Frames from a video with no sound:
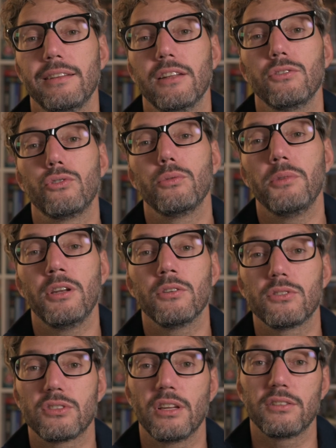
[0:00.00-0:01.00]
than 2
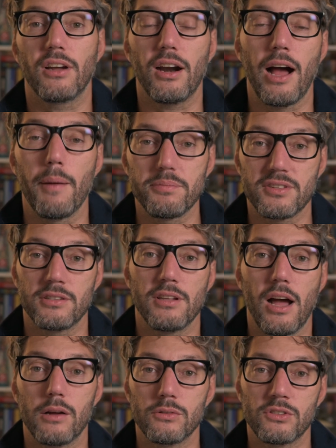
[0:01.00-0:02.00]
minutes that are ups and
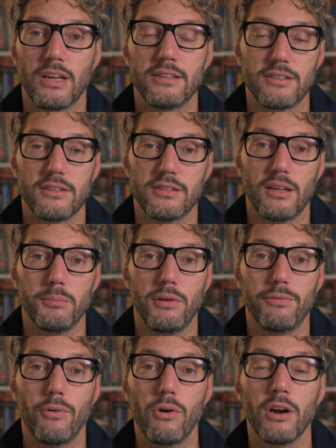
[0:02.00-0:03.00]
downs, as I said
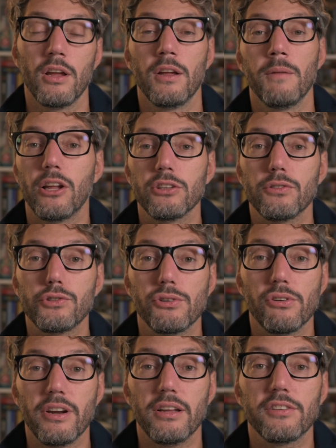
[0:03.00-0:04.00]
before. A lot of
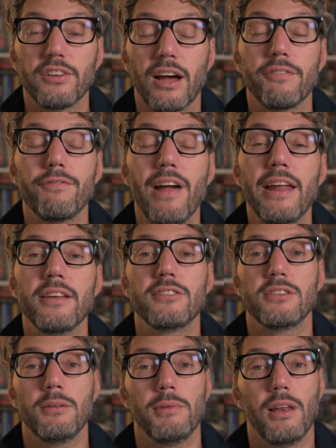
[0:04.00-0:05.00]
showreels are very
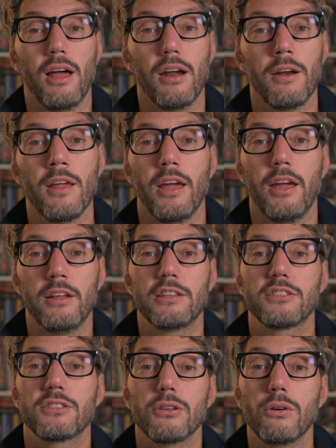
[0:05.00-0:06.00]
similar, and
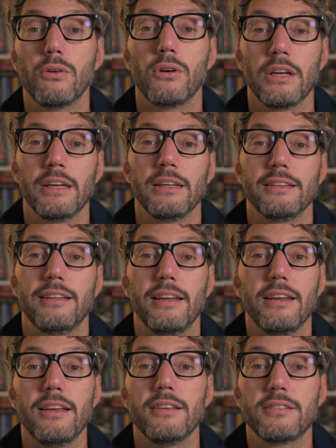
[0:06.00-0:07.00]
so there
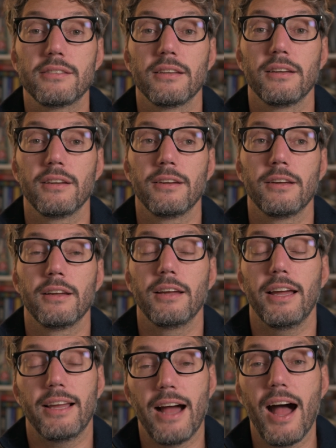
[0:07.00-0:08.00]
is
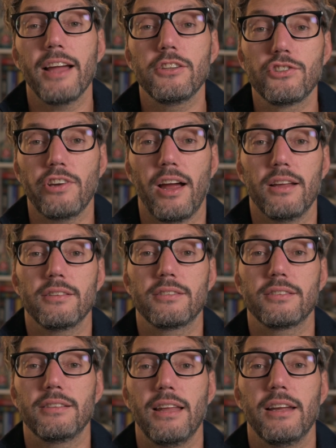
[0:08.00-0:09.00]
a high
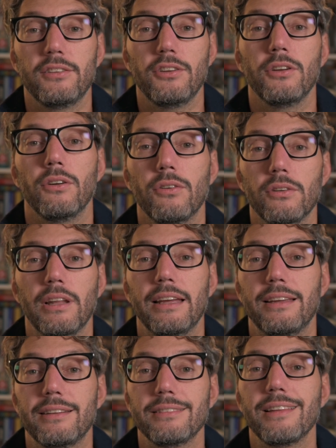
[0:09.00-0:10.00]
chance that,
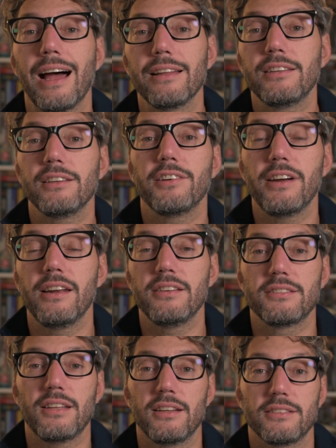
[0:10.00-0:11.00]
like nothing really
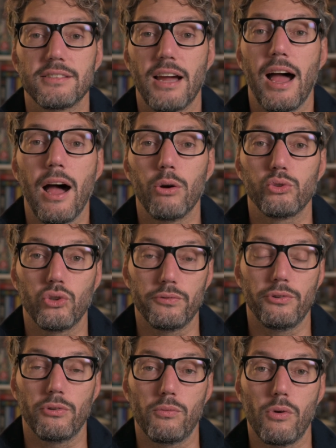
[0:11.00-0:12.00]
stands out of
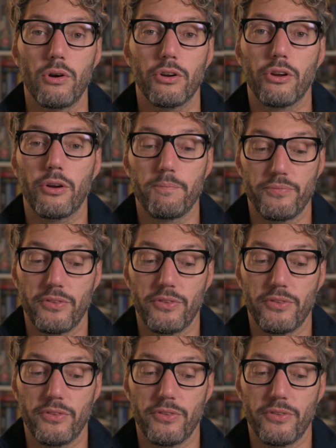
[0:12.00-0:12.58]
your work.